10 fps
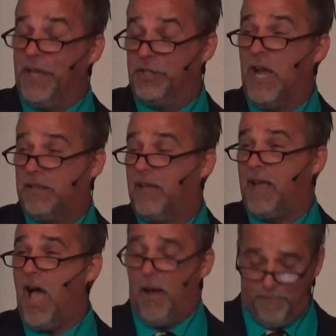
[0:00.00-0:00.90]
is yet to
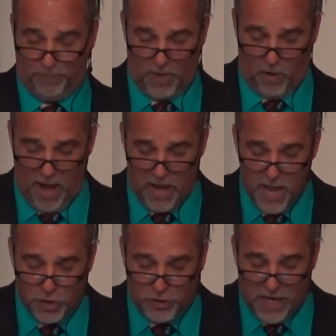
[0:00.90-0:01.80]
come. All
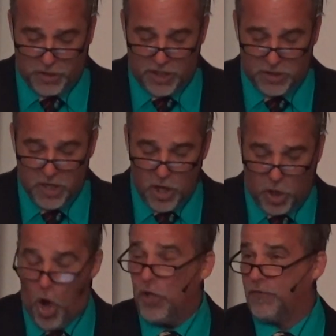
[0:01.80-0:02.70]
right? Jesus
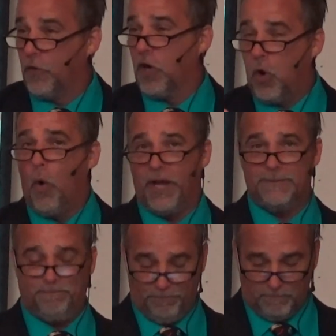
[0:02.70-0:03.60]
calls for a coin.